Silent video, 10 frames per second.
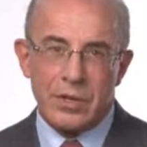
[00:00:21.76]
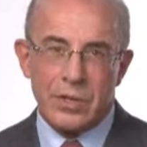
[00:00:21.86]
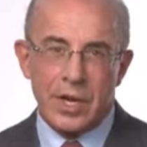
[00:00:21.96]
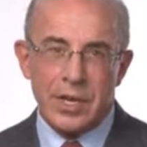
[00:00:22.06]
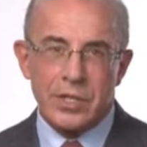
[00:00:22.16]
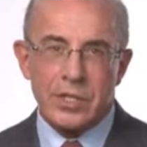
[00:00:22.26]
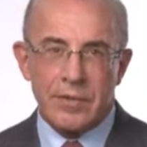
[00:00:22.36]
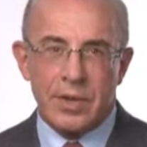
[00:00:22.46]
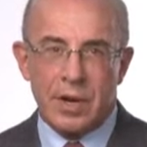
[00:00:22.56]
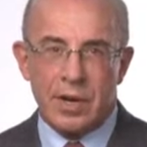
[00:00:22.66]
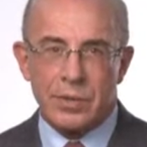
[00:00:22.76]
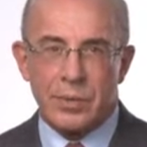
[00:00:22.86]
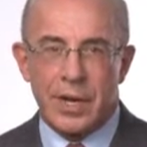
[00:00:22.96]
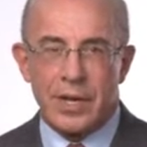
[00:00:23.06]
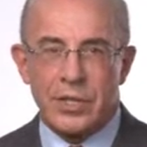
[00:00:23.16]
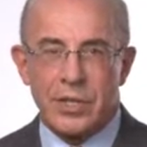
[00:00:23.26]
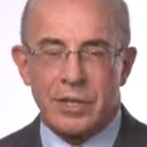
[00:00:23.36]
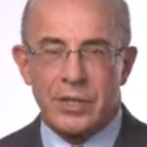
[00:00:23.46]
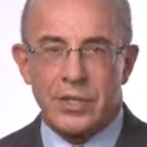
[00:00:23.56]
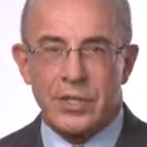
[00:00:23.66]
Changes of the eyes with
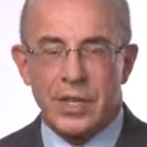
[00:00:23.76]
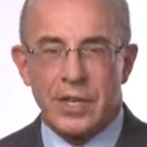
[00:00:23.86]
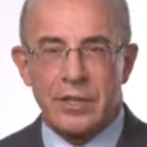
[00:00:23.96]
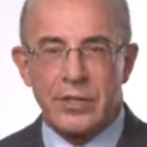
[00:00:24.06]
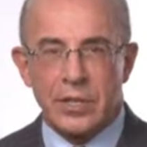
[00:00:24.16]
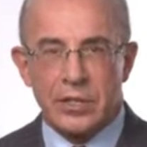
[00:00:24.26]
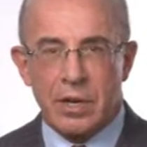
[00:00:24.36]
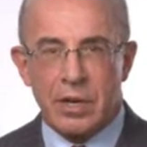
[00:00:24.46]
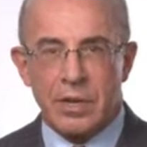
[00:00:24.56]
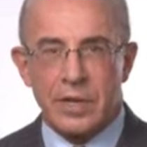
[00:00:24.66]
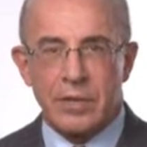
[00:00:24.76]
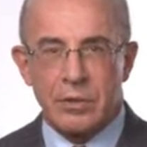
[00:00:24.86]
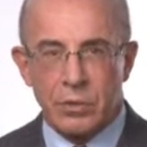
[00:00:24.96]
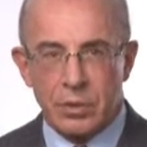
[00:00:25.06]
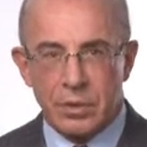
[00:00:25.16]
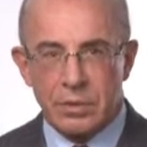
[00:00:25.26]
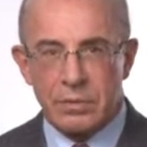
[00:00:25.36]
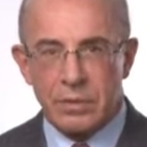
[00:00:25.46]
aging is seen as a tired look.